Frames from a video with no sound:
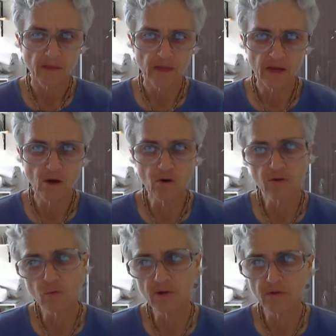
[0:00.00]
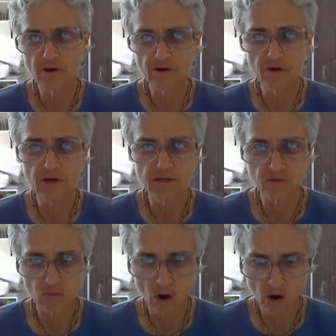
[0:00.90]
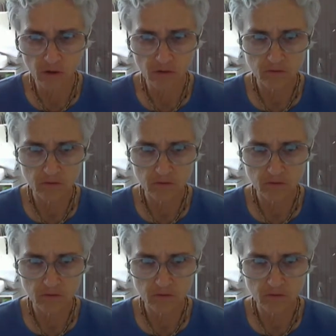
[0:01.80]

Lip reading: they know that what they are doing is wrong.